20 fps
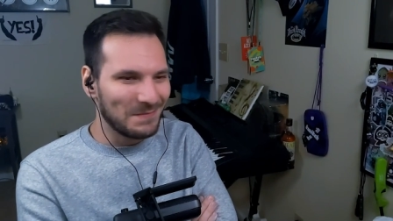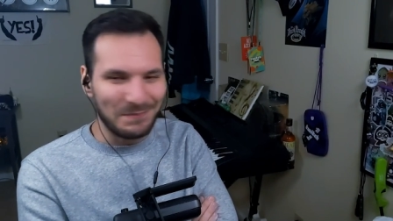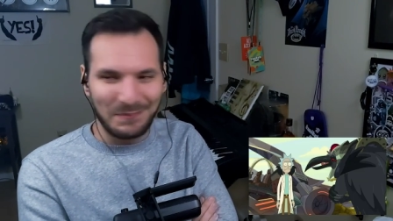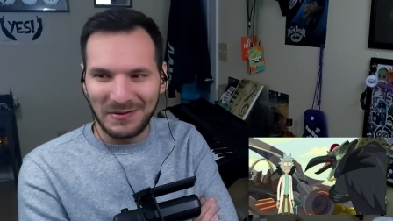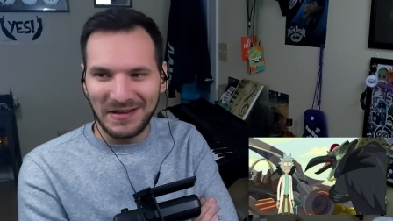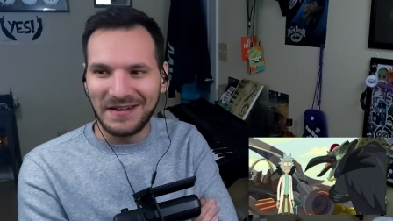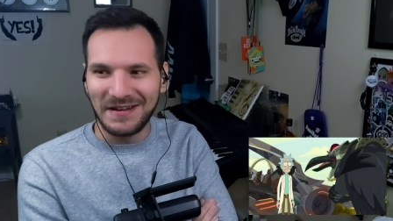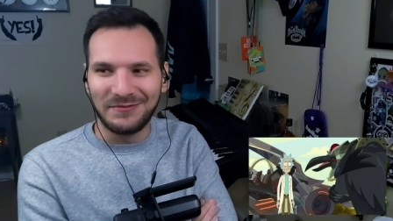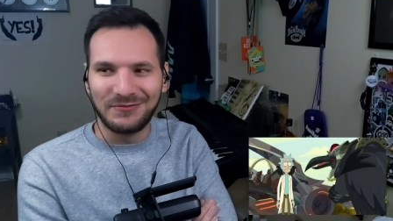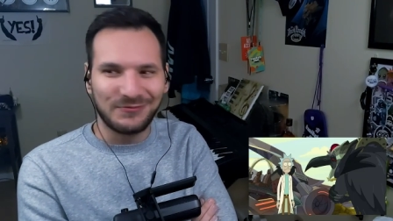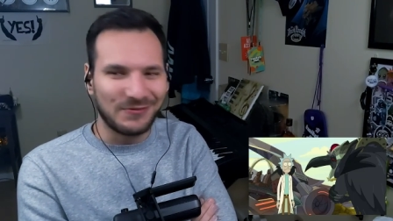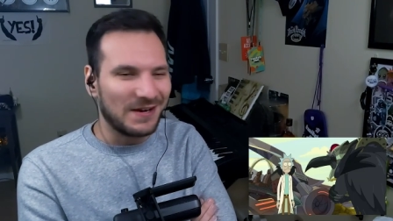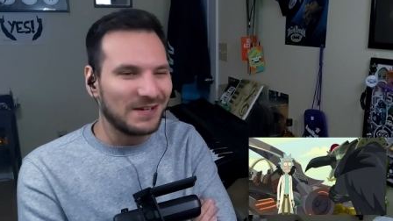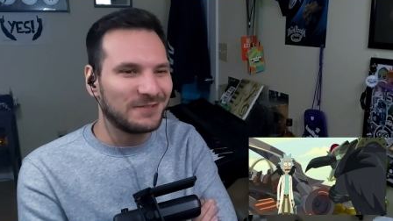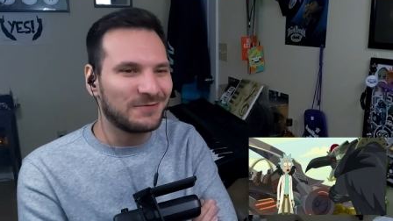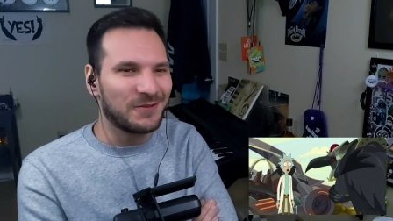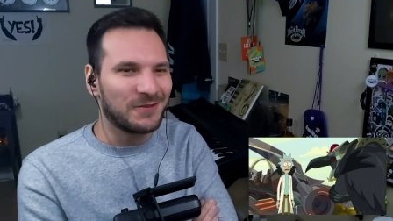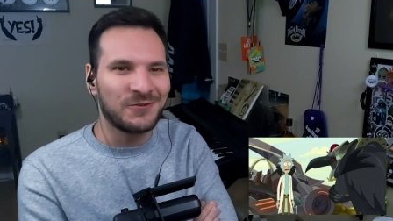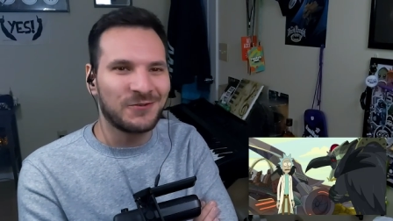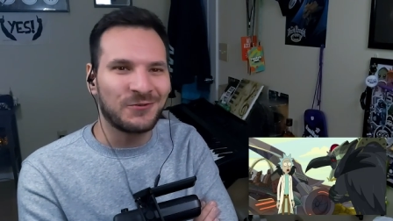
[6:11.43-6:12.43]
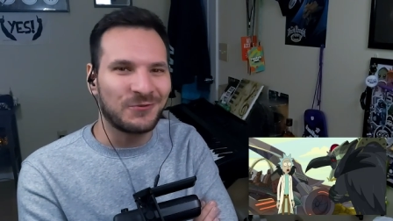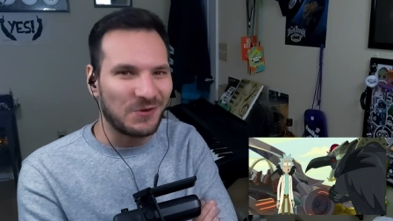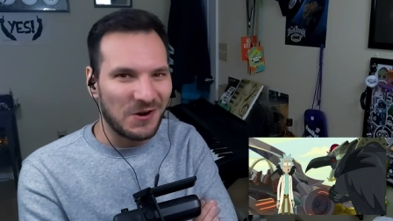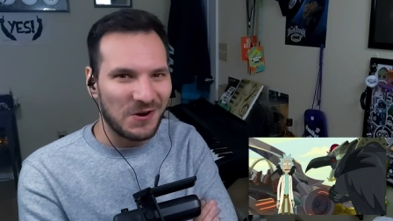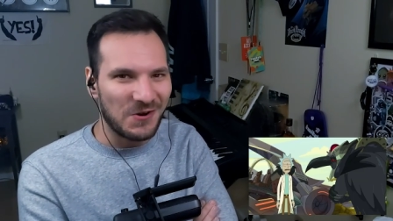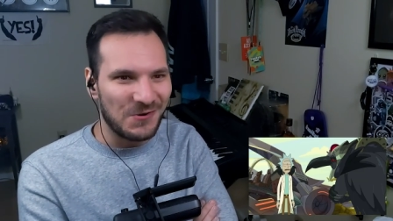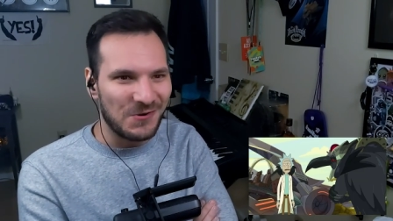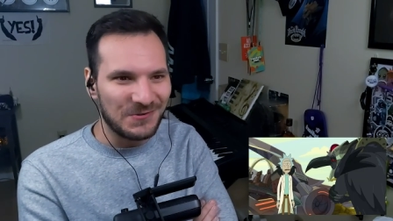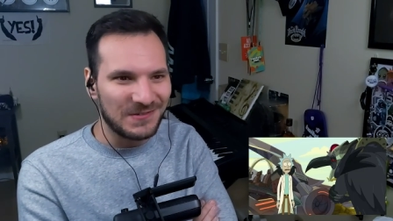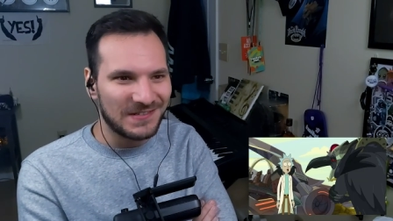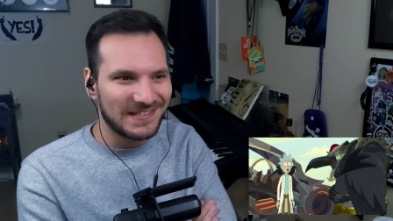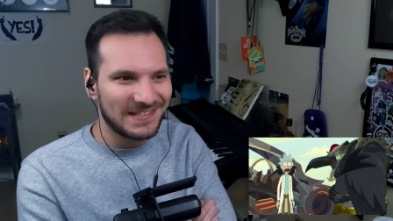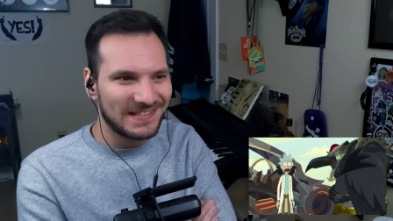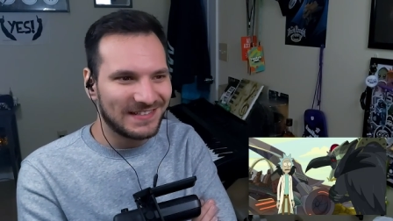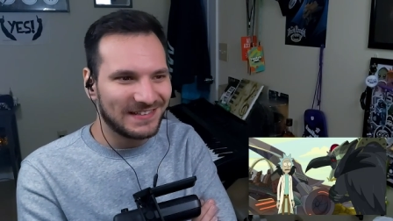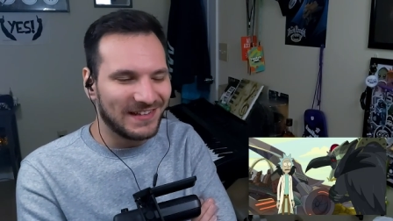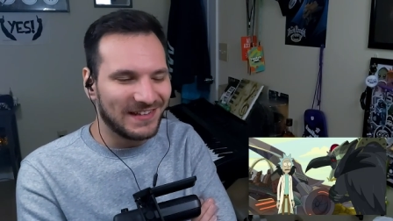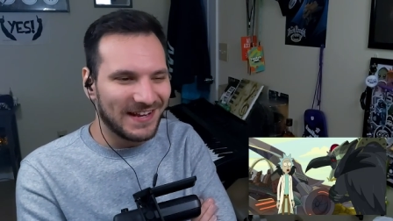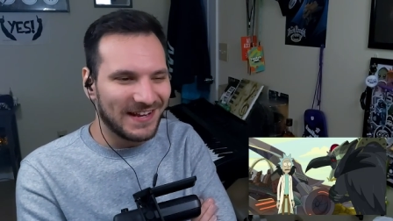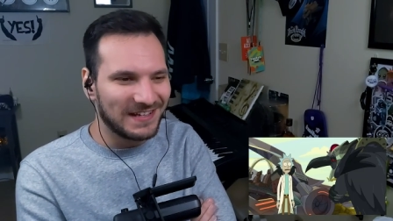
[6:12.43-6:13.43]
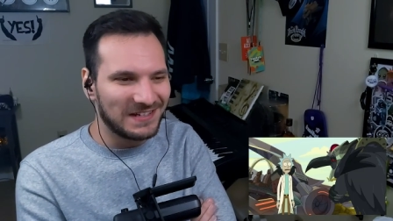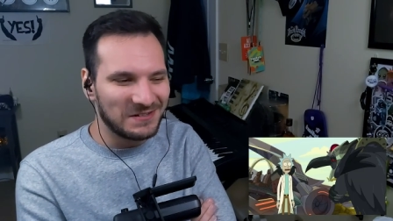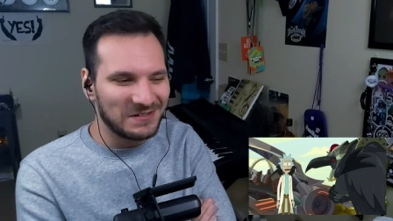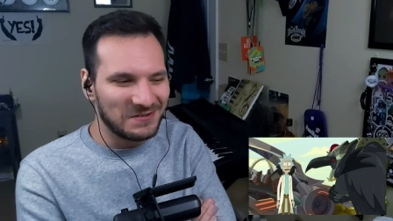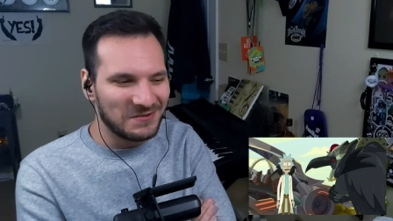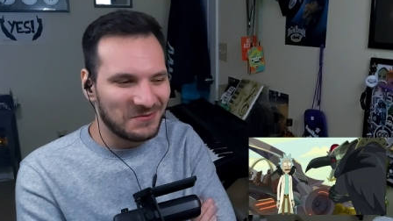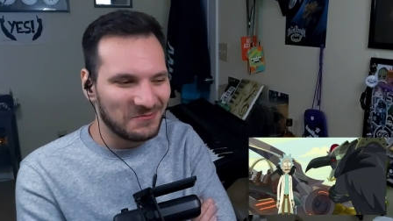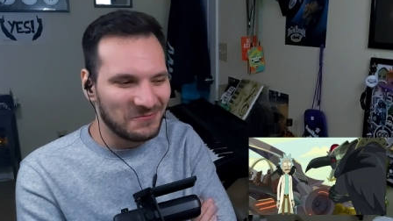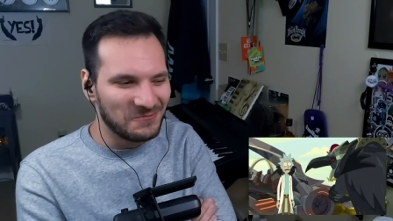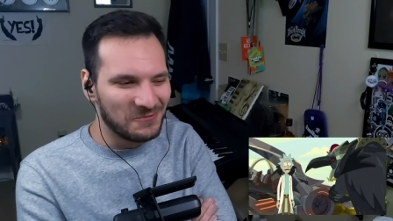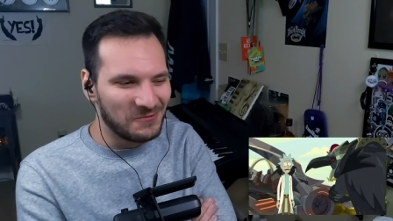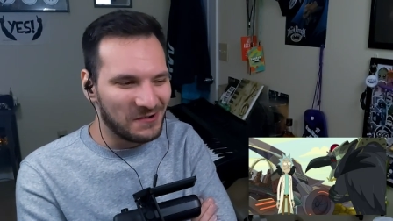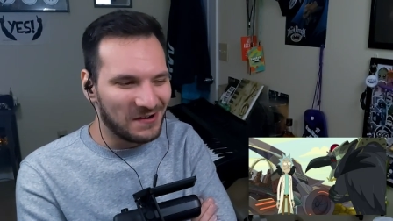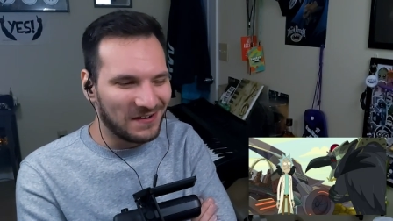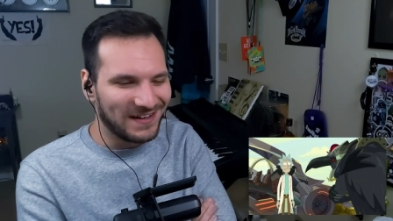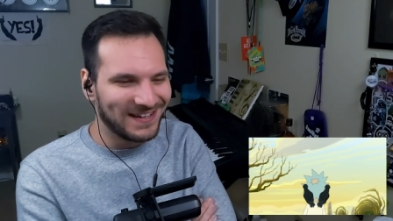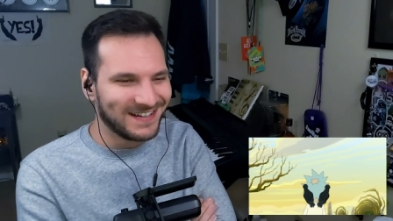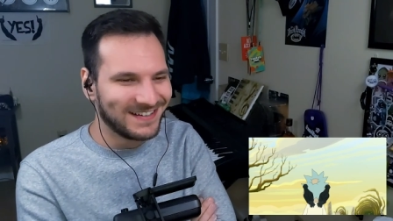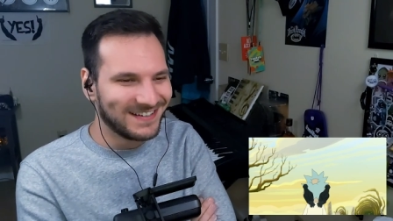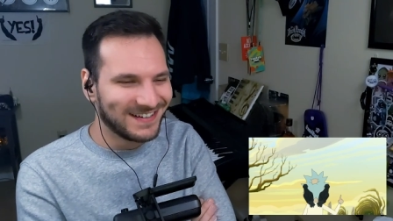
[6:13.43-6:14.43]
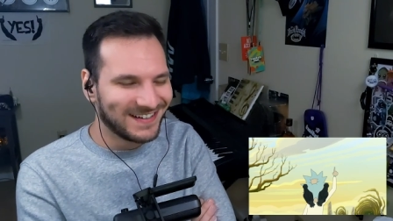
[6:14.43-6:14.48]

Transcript: being friends with crows. No, like, what?